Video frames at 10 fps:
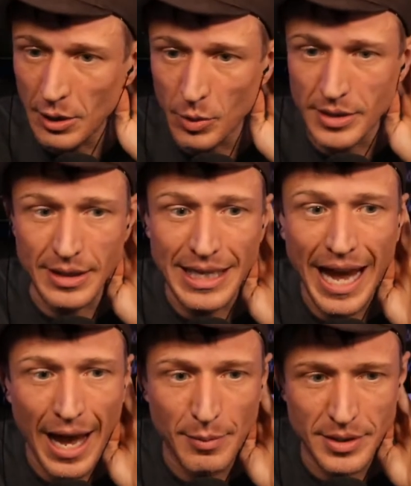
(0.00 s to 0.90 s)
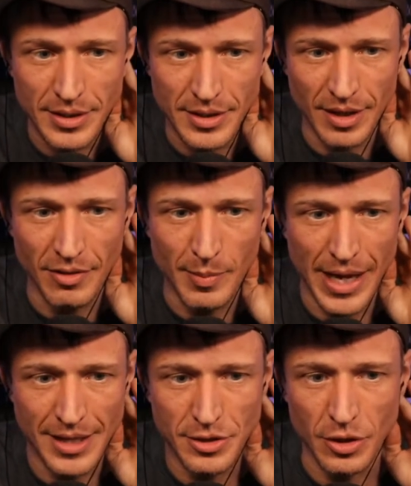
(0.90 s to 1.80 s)
was the absence of a
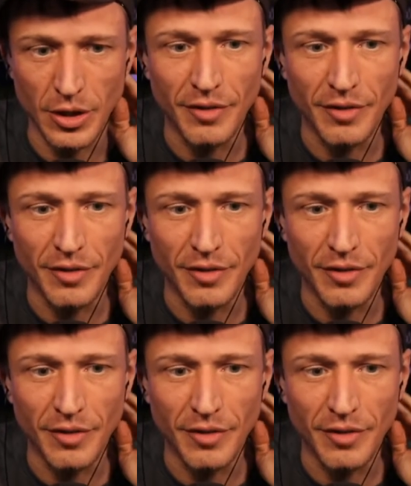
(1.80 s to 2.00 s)
master,